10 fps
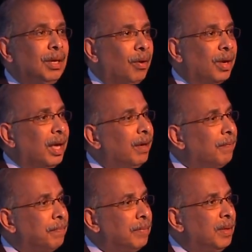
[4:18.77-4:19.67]
Okay?
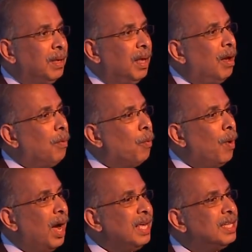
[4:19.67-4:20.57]

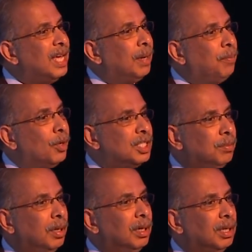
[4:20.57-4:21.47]
Why is that
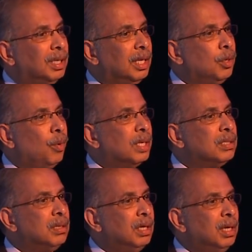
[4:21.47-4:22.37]
possible in the
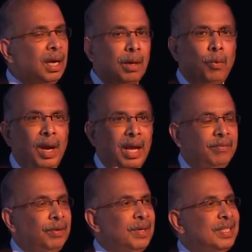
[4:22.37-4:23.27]
US? And why
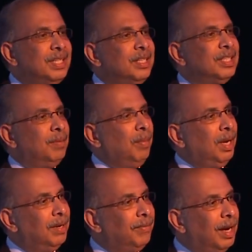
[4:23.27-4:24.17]
haven't we seen
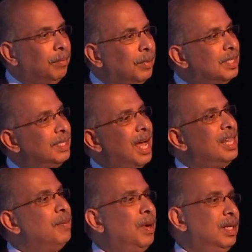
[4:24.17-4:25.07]
similar developments in
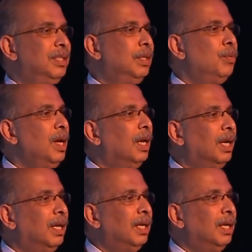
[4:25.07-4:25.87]
other parts of the world?